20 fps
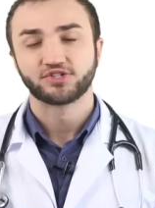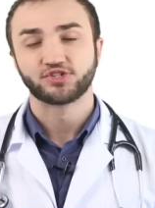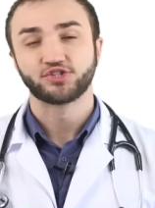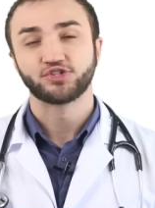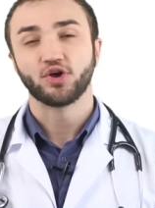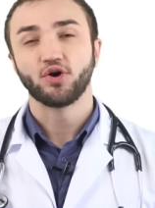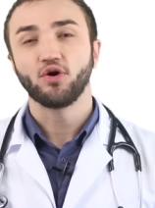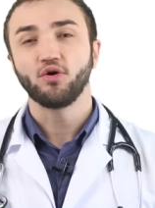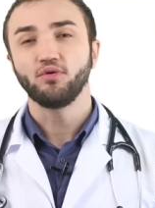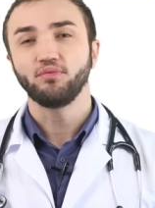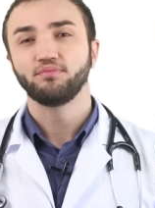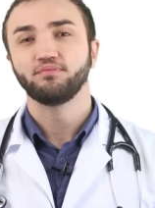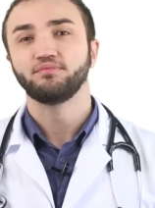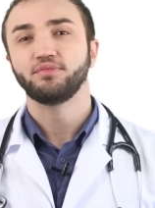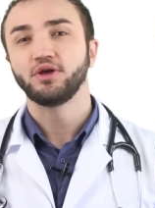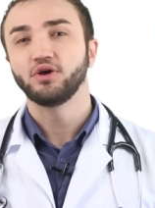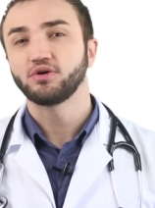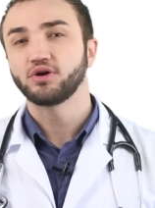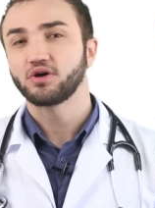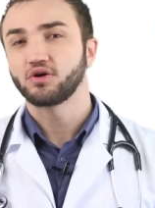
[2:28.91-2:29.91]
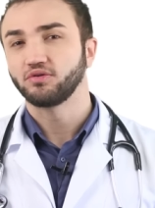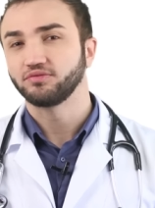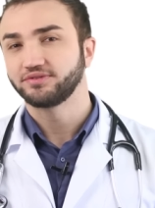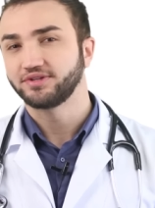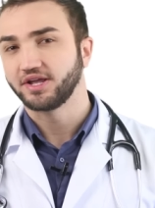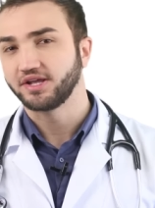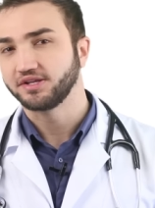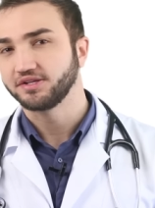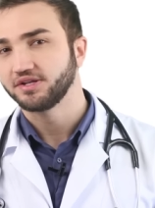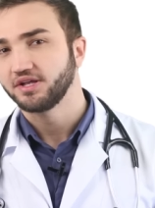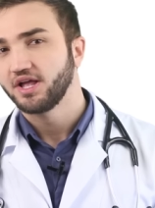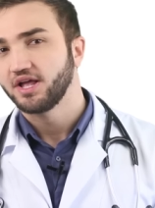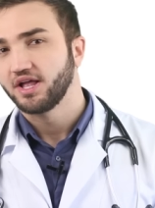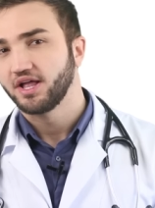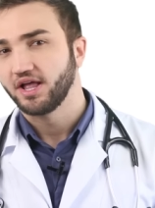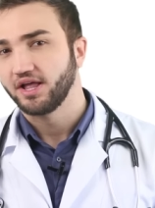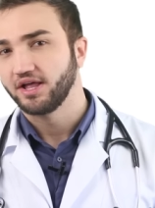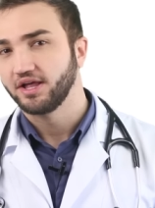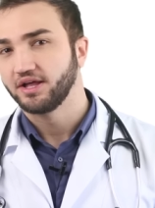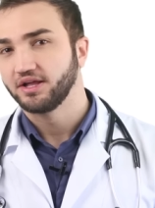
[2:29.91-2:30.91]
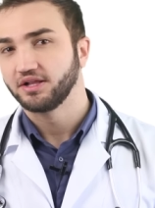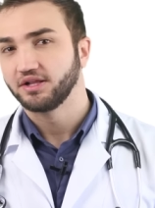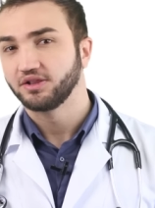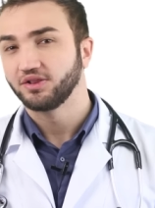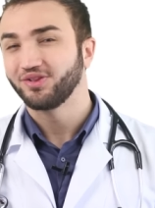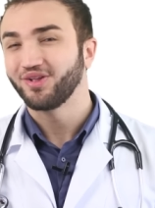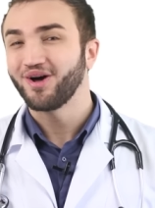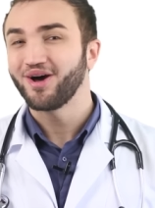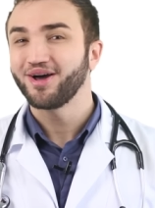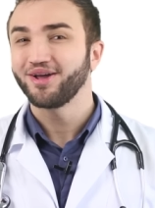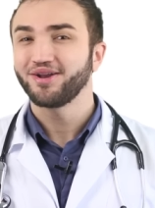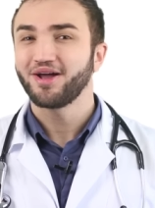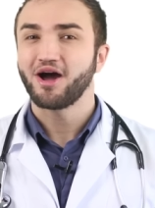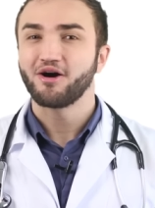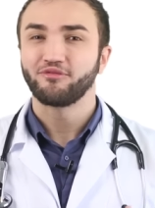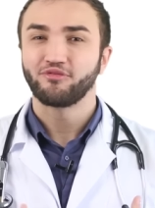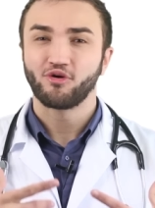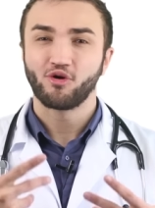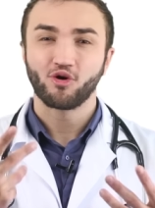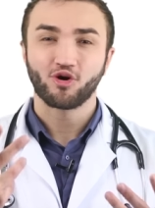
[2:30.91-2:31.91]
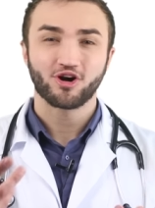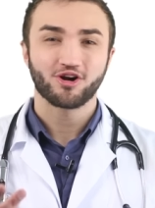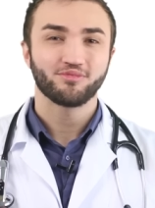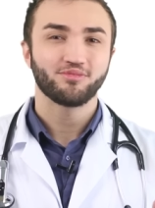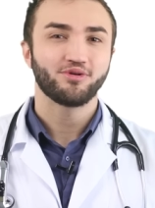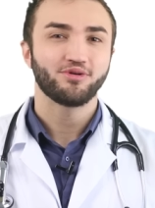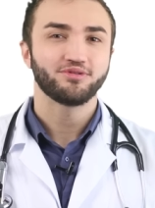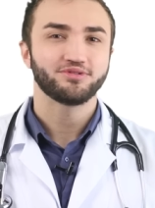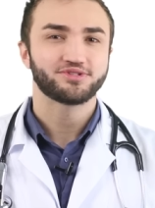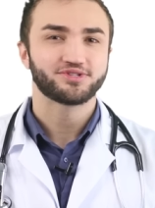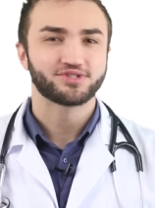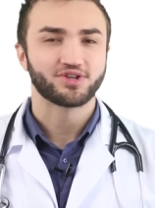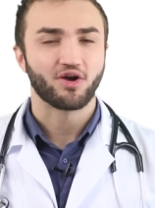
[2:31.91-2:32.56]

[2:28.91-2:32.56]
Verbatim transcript: So milk contains a lot of hormones,